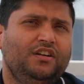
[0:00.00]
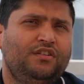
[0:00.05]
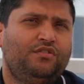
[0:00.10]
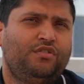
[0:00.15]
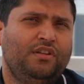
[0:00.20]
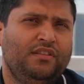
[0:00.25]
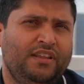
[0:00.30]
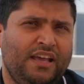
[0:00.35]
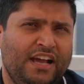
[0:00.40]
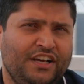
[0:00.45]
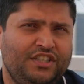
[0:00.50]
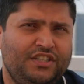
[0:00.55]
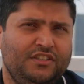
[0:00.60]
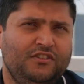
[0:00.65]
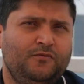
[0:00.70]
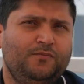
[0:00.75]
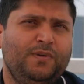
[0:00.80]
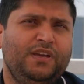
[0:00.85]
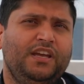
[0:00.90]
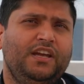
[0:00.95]
transaction
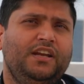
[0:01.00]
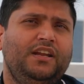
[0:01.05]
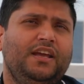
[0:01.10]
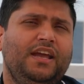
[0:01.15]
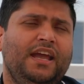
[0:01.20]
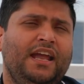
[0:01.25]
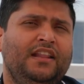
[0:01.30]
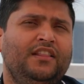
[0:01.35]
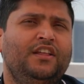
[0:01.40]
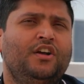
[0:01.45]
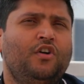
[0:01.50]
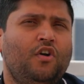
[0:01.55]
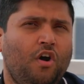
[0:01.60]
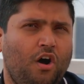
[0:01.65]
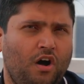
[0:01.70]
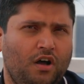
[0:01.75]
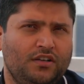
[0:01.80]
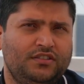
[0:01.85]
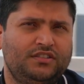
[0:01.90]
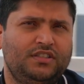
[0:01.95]
speed, and the
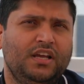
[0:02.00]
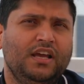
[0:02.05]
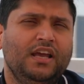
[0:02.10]
cost.